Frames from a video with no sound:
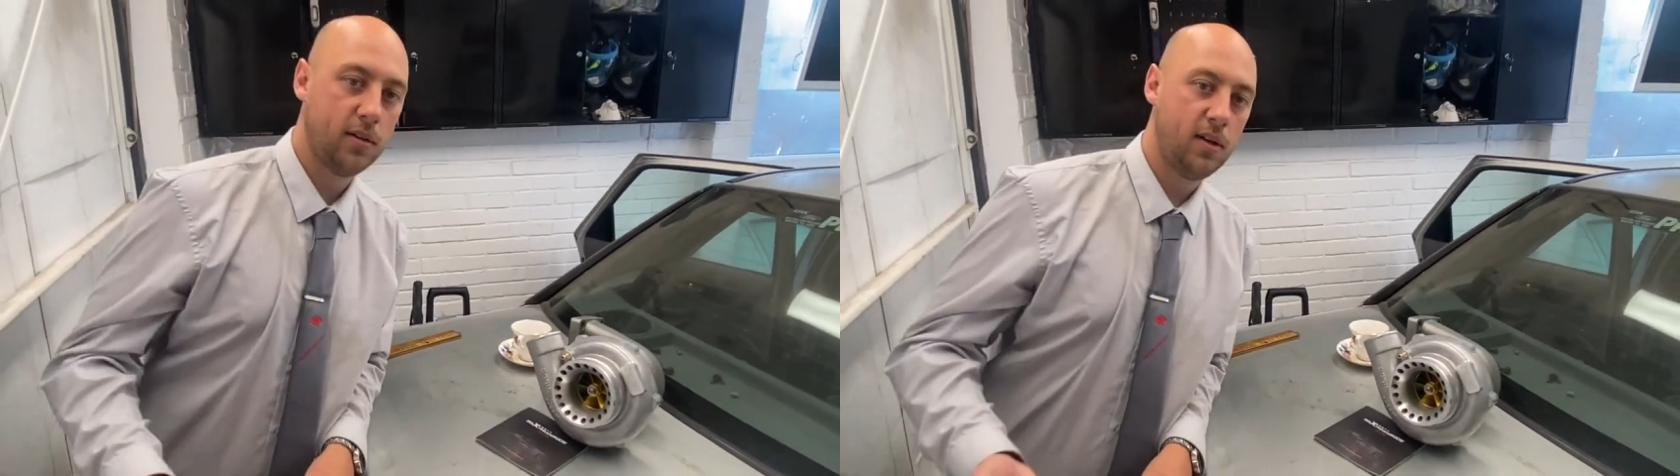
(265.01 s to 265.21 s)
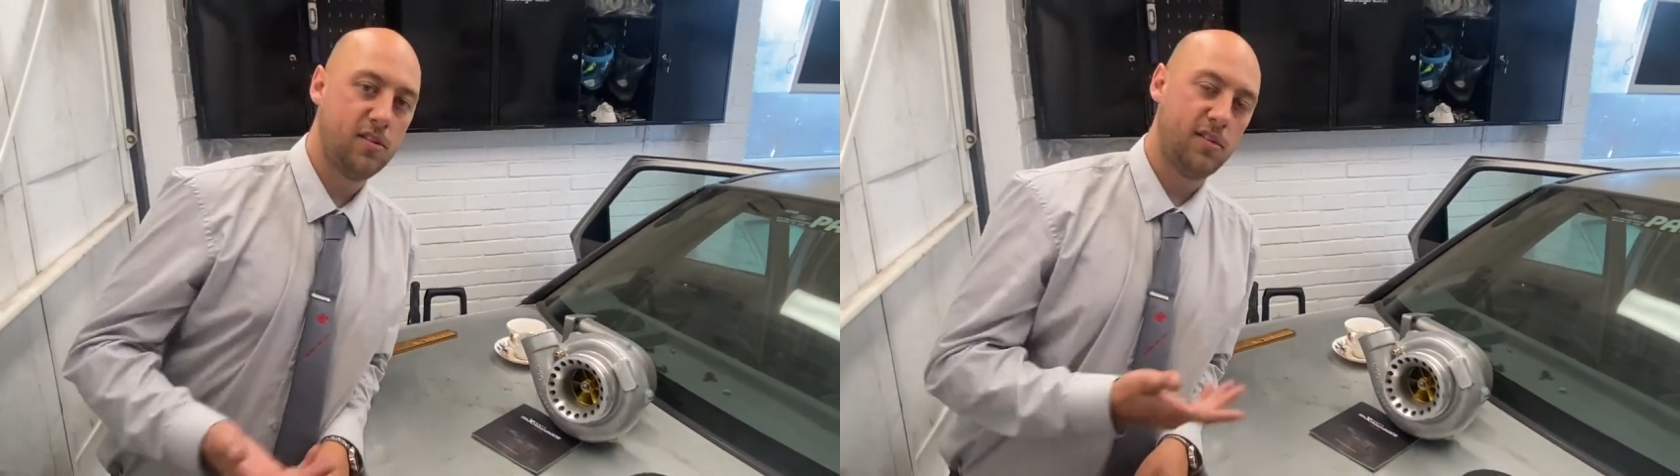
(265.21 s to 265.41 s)

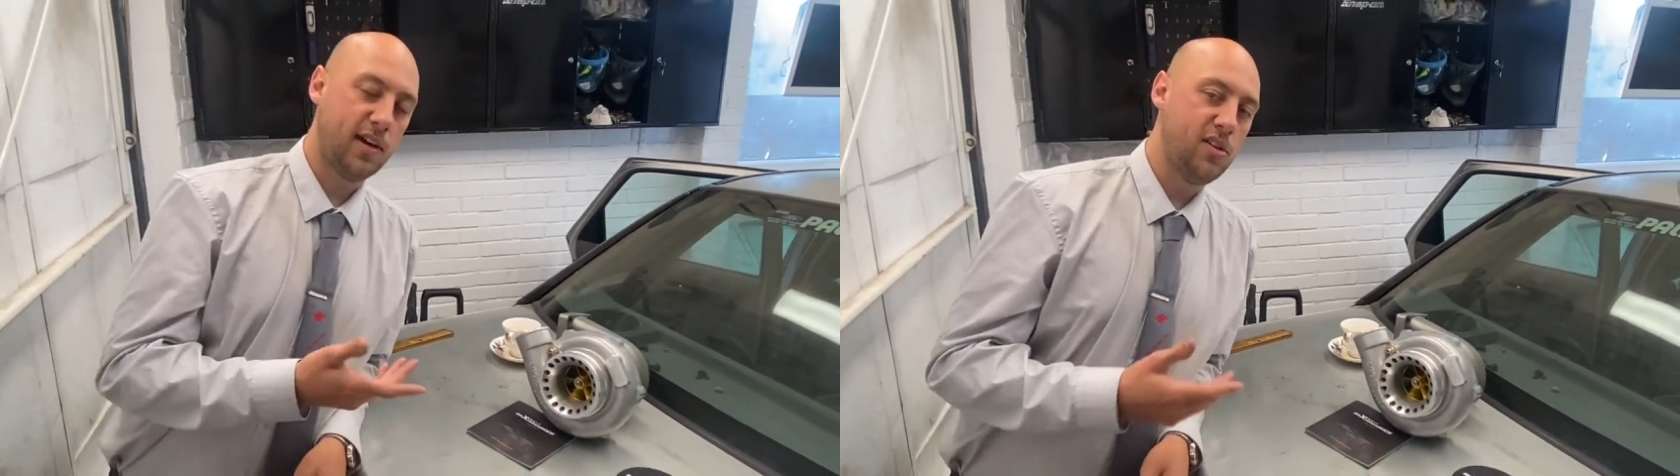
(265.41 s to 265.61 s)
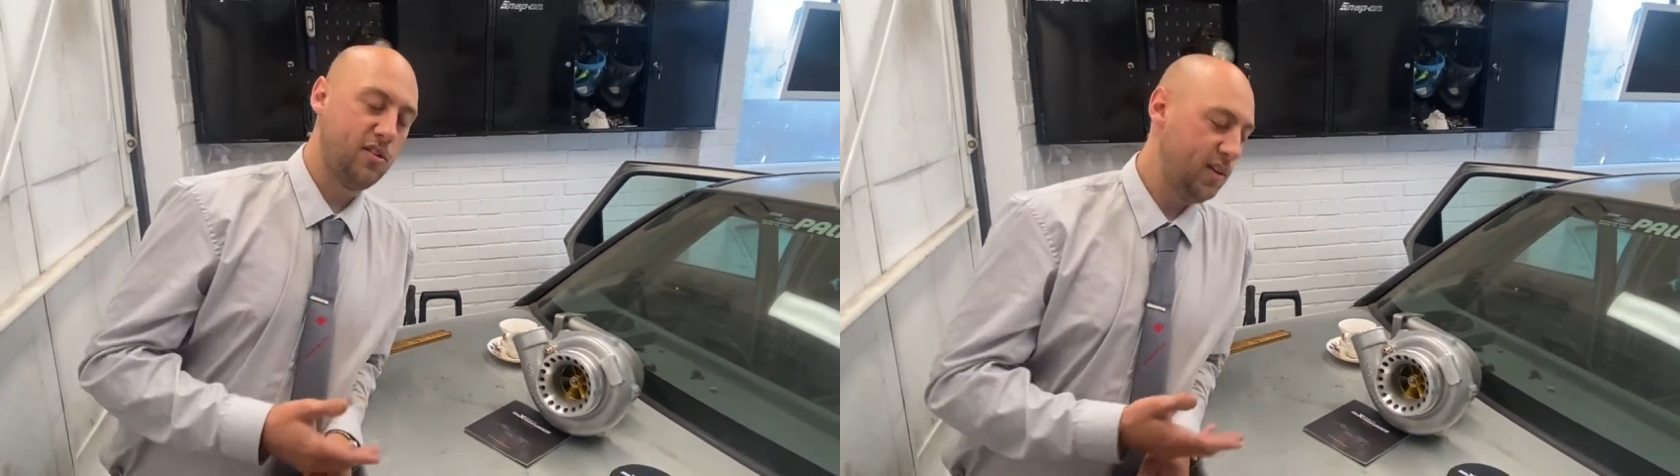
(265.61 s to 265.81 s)
is this
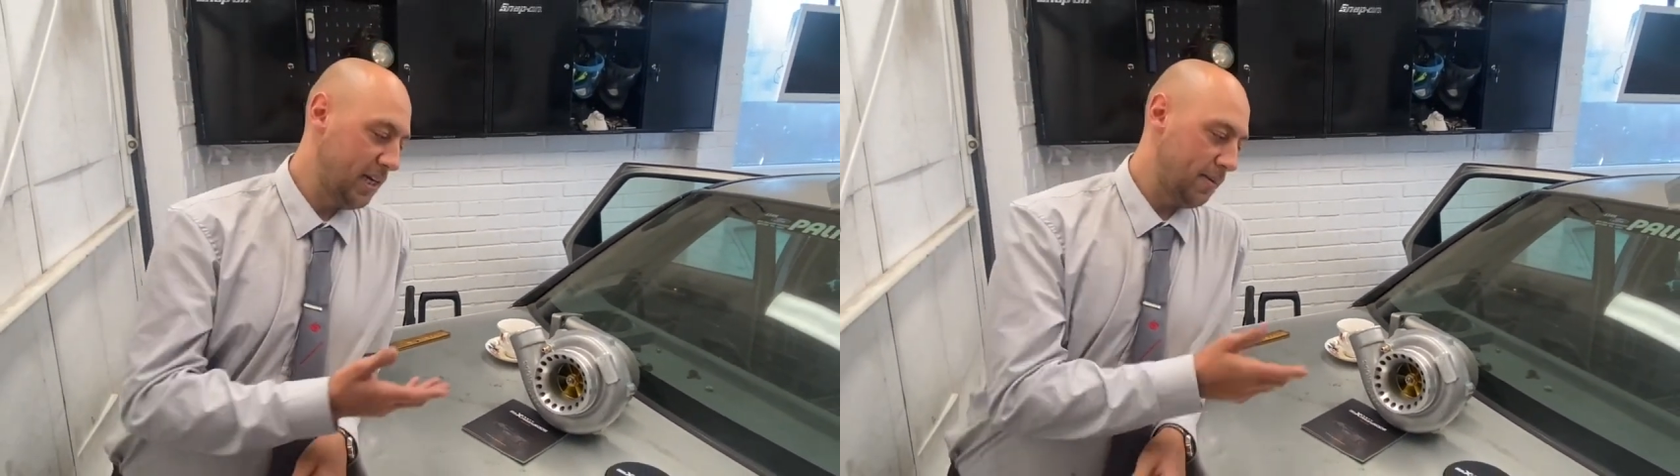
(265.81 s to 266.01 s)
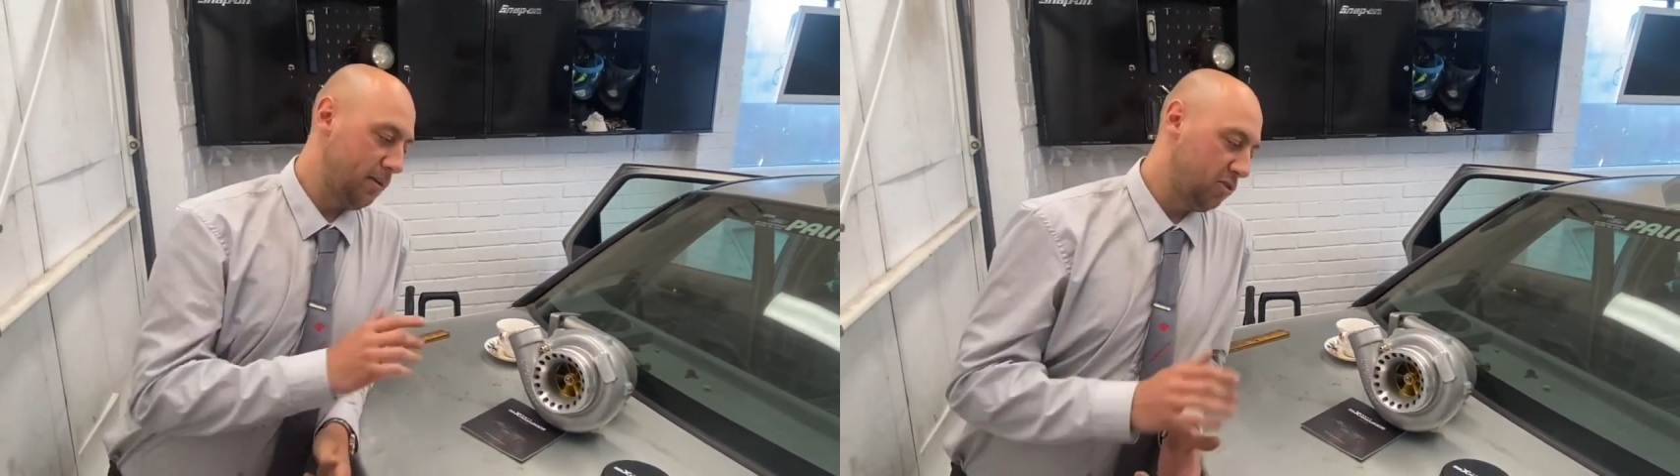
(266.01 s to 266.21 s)
engine
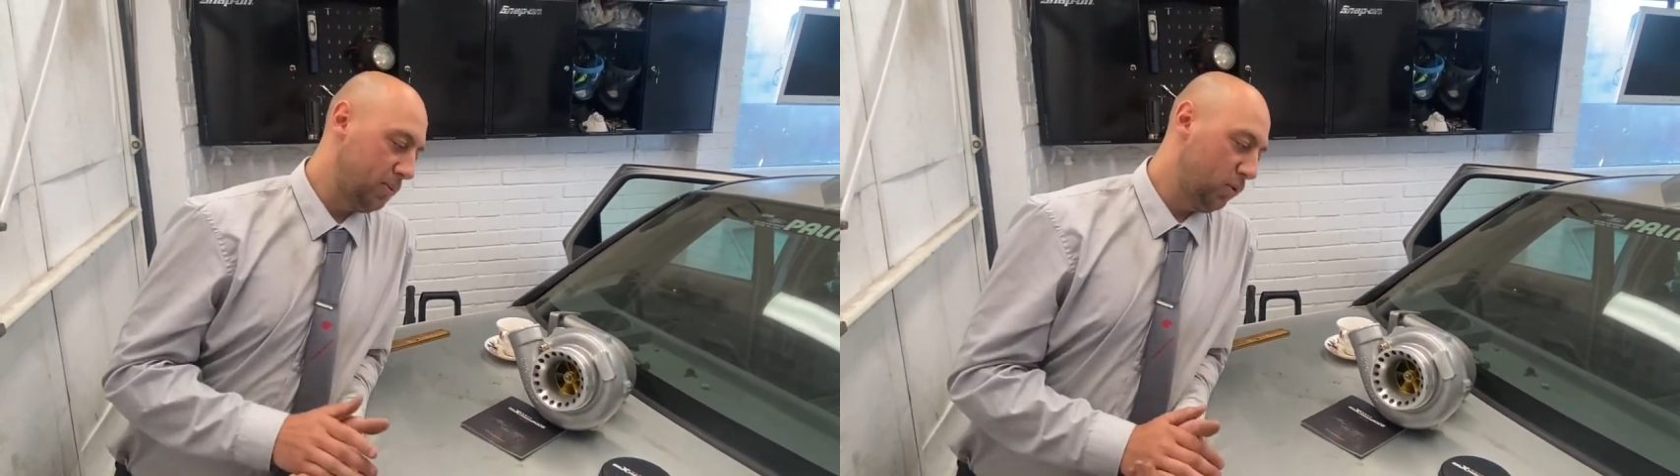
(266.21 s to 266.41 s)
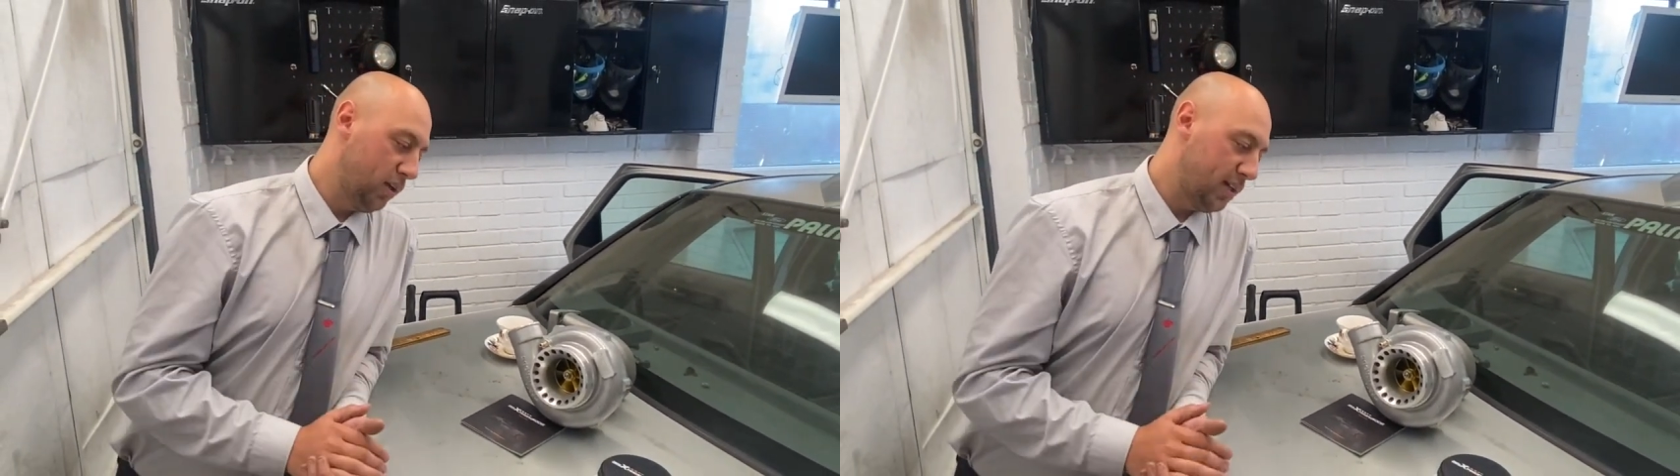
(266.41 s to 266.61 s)
capable of spooling